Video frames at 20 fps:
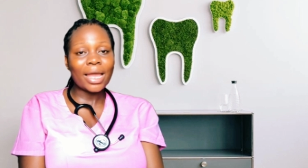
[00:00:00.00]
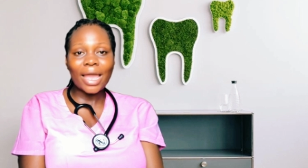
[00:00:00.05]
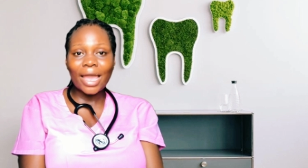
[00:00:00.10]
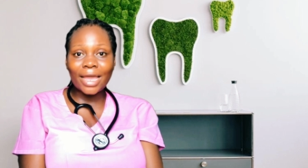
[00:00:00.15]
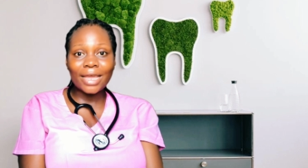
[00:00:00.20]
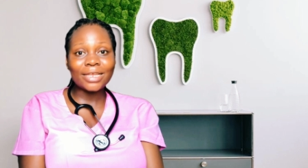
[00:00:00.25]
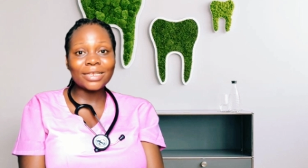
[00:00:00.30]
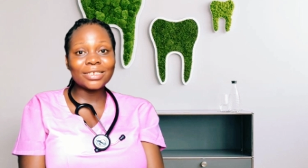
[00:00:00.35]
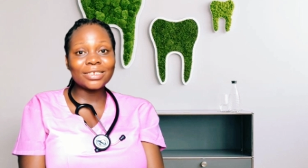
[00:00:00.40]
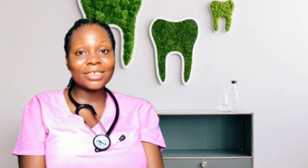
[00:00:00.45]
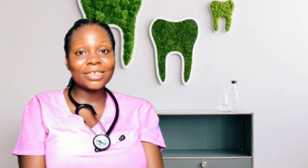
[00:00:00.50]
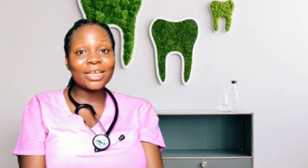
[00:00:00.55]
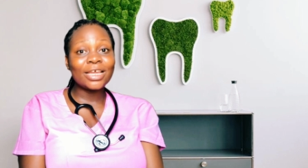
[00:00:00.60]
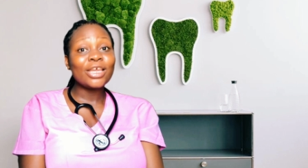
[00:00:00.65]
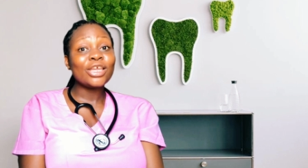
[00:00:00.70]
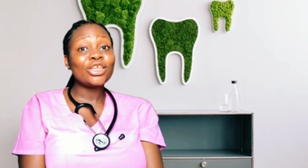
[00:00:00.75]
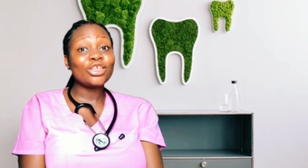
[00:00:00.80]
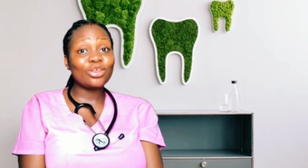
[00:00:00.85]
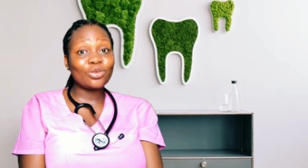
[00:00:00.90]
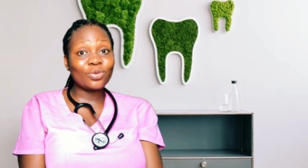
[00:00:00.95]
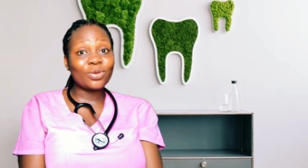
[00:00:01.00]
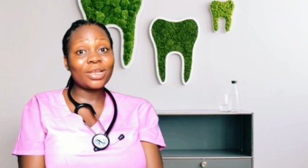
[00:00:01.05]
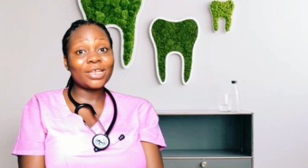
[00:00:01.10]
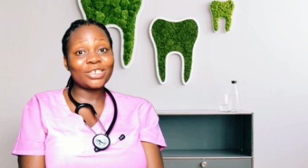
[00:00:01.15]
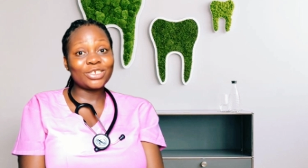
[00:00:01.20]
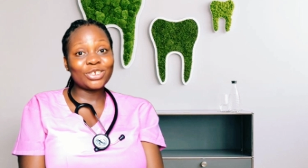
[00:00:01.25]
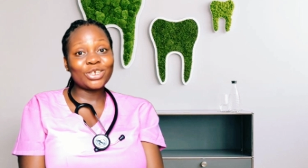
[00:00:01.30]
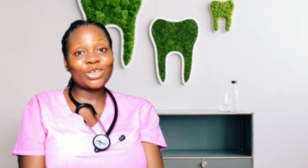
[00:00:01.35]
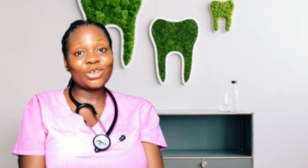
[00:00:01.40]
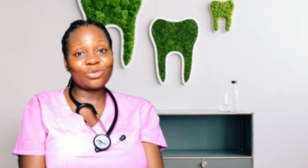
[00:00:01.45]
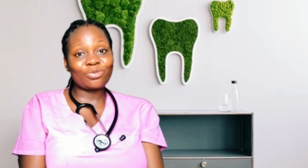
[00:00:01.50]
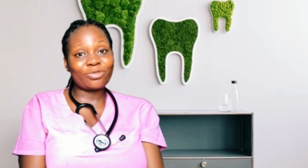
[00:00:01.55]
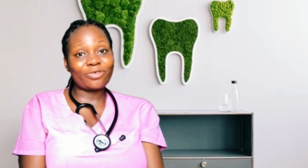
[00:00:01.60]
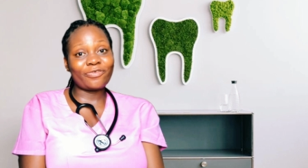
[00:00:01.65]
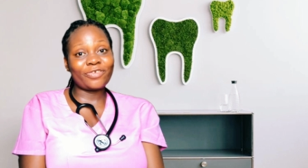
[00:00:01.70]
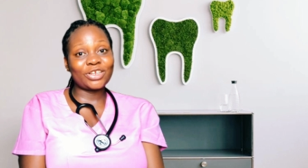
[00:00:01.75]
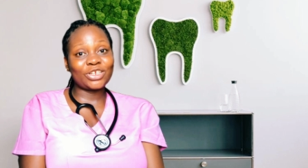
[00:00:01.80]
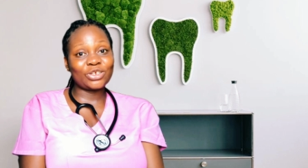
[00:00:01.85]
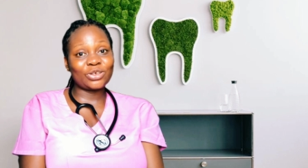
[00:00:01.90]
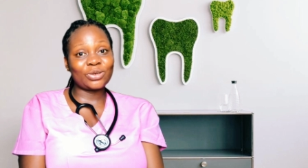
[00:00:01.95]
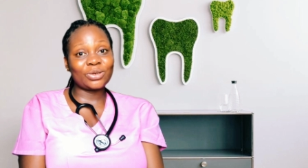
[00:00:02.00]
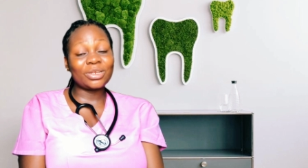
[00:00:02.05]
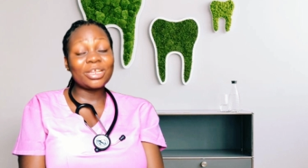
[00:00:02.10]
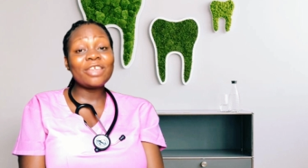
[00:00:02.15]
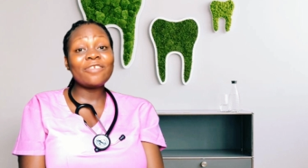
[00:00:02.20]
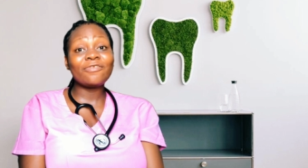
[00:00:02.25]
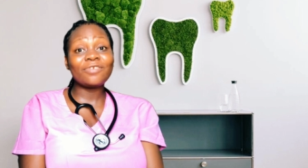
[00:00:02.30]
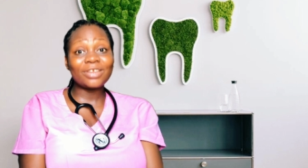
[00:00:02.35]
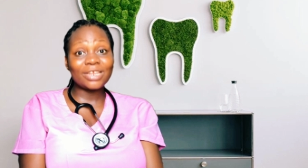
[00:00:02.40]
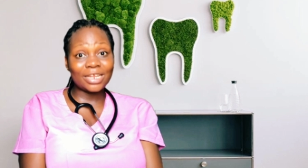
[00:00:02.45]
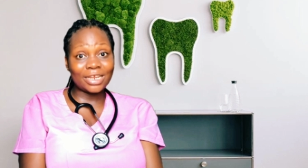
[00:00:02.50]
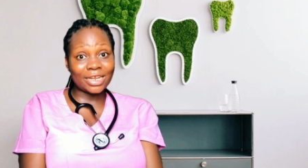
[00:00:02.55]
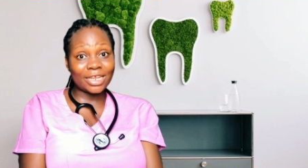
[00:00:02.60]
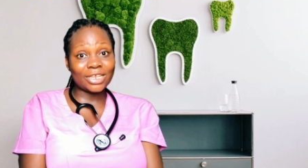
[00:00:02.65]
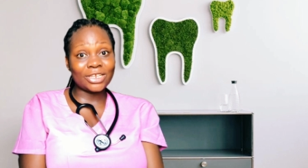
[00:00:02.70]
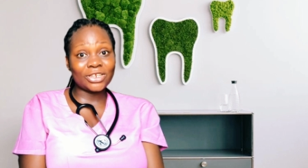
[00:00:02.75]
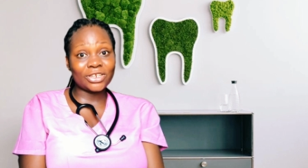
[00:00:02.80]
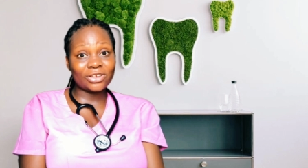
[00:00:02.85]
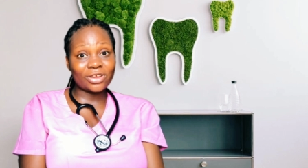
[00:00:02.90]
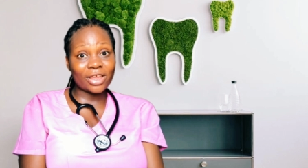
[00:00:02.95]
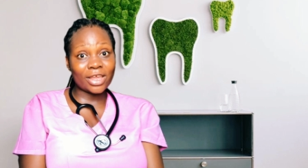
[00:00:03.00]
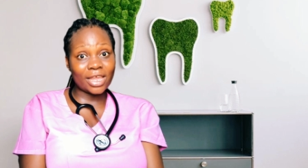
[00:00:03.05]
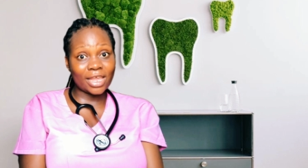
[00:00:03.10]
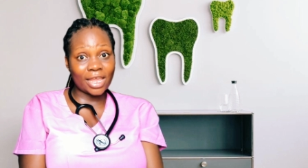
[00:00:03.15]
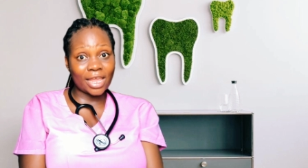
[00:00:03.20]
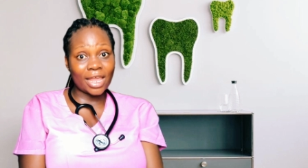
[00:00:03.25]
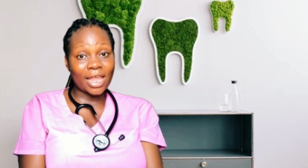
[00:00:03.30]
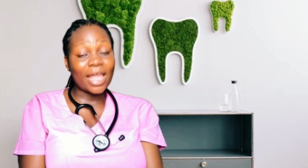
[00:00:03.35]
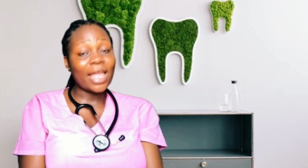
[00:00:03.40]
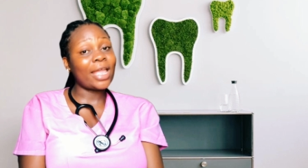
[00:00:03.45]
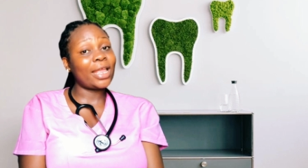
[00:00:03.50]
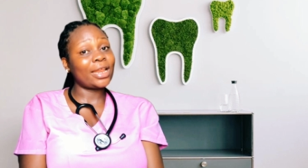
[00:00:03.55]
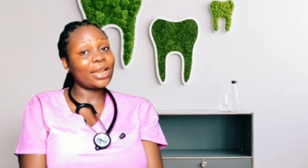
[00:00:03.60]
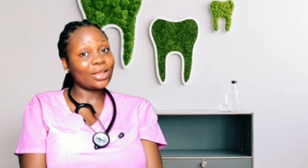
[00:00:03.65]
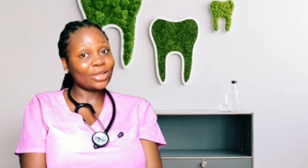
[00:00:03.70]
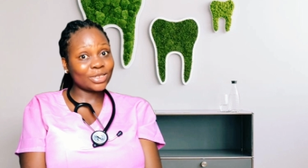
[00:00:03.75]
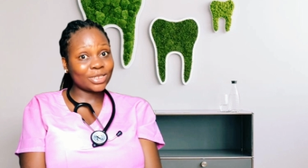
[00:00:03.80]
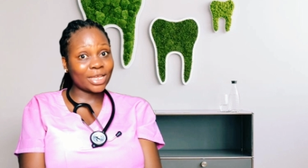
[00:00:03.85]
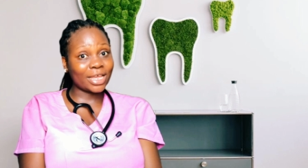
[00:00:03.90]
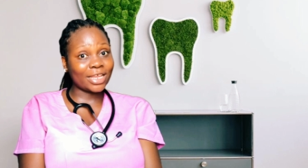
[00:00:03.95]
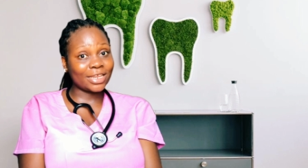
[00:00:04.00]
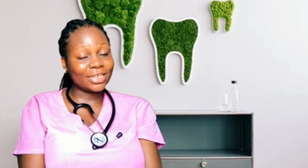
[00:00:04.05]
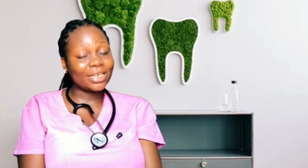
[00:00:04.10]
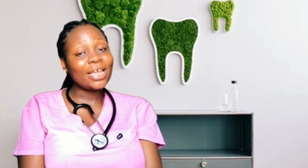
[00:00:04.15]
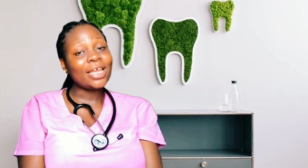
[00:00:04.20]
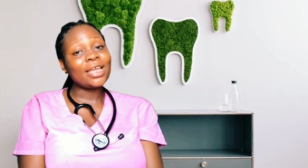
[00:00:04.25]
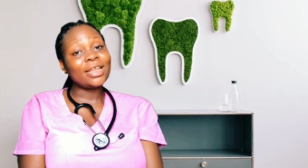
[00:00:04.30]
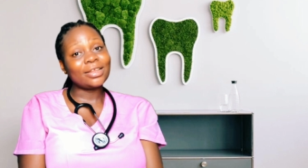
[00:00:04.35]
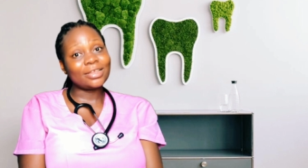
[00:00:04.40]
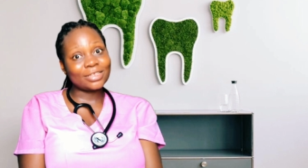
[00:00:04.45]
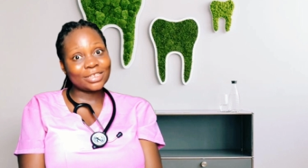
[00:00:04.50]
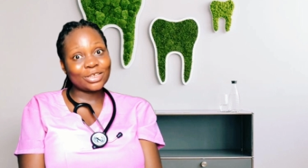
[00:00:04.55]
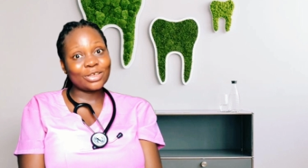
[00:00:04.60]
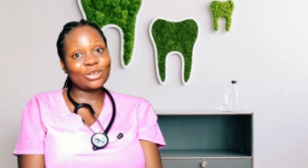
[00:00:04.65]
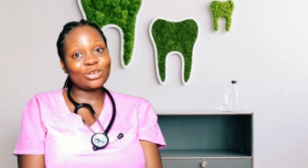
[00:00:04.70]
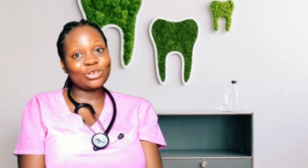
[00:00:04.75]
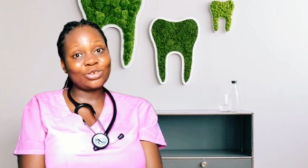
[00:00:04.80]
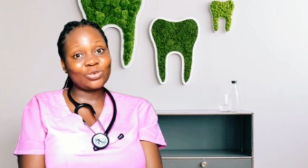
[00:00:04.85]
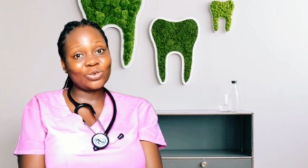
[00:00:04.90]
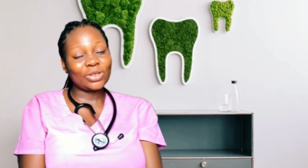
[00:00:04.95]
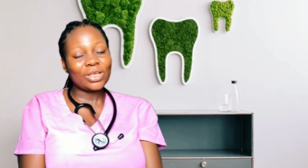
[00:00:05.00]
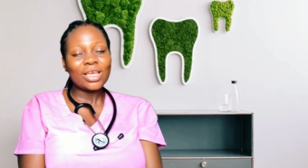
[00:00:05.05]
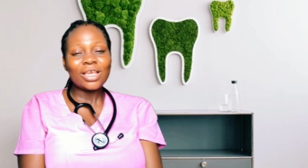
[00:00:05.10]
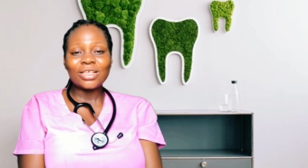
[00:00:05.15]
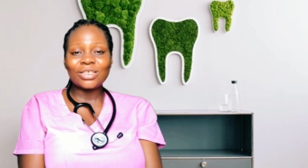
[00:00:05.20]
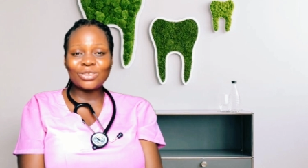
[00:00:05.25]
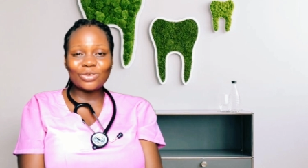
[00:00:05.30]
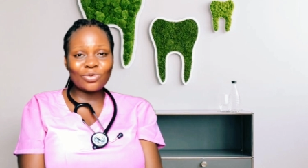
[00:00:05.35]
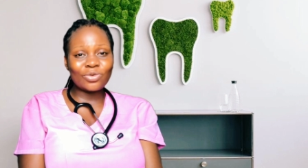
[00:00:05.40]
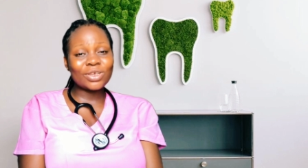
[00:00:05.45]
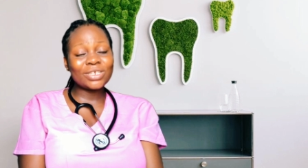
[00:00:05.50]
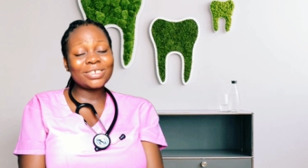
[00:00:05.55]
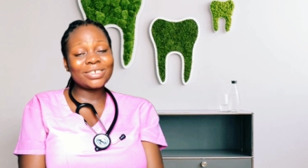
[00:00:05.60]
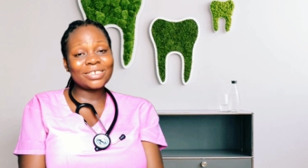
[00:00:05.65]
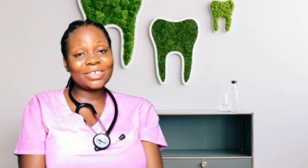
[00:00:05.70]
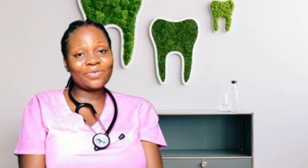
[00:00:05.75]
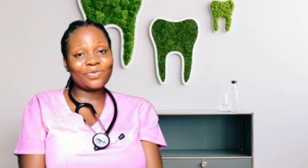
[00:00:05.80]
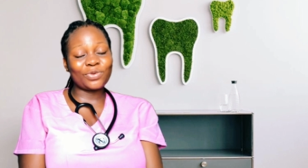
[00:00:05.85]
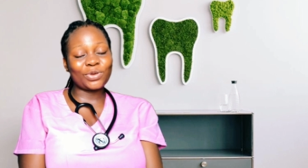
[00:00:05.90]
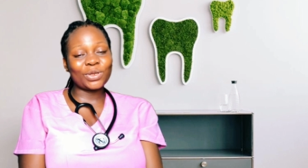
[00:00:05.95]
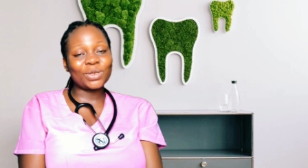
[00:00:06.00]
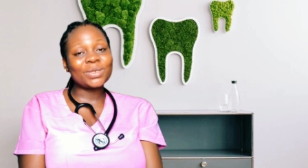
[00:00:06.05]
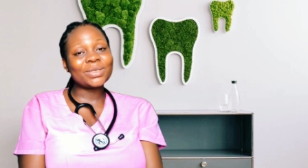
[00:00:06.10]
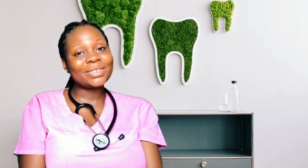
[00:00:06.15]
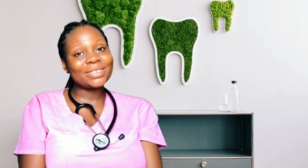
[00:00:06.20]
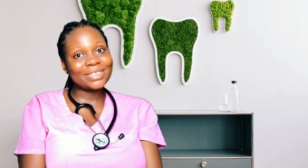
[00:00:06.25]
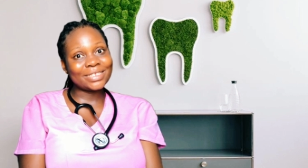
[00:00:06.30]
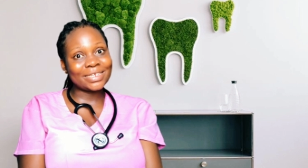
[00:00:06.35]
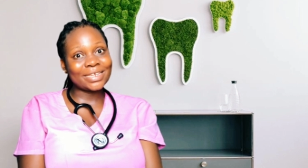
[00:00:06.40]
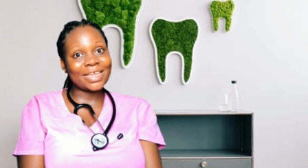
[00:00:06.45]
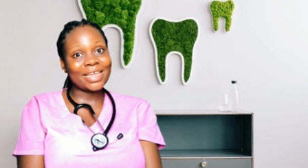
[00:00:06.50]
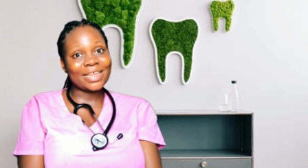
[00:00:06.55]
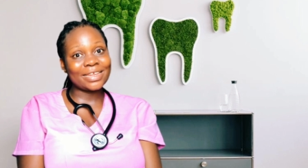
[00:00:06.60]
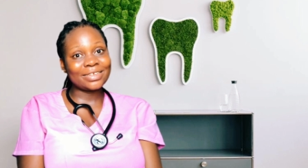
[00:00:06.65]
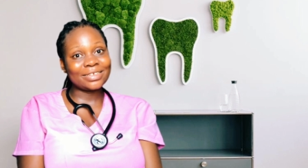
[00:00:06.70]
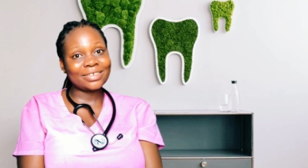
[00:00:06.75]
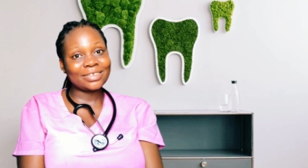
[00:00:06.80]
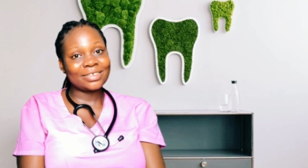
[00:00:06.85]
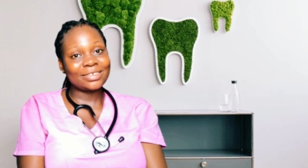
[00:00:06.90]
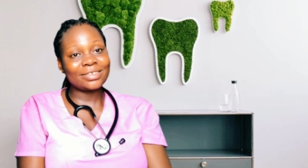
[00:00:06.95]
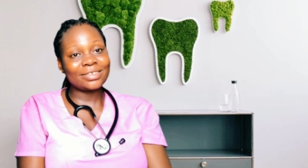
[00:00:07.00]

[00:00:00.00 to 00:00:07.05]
And you will enjoy your profession, even in Nigeria here and outside this country. So what is the view to the end?